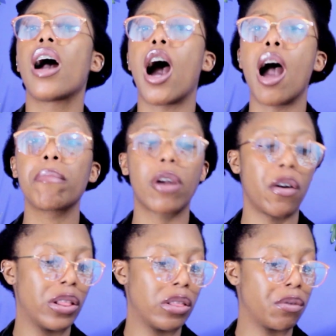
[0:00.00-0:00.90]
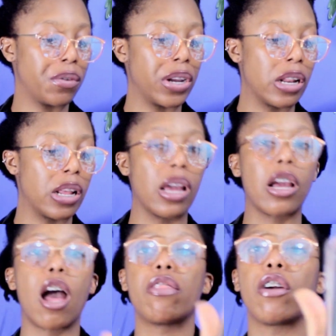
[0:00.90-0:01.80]
I'm currently
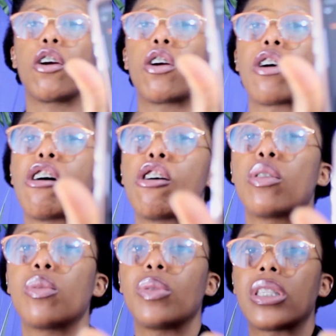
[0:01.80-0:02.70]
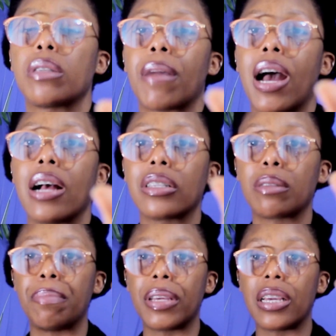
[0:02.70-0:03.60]
reading The Girl Who
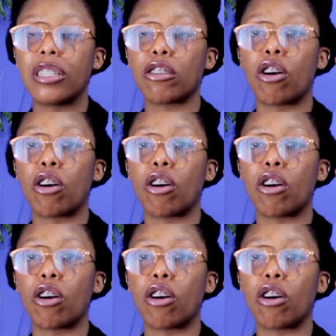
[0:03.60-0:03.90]
Smiles Beads.